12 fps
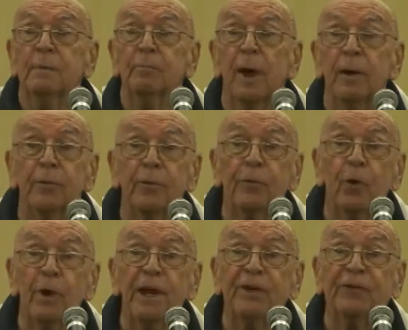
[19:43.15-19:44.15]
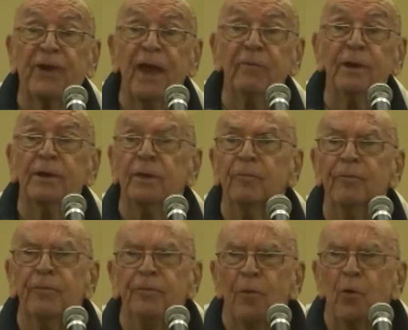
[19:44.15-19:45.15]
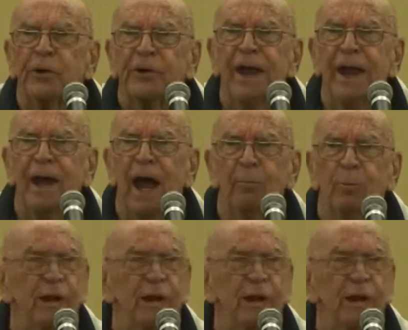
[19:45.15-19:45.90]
but 37 to 14, I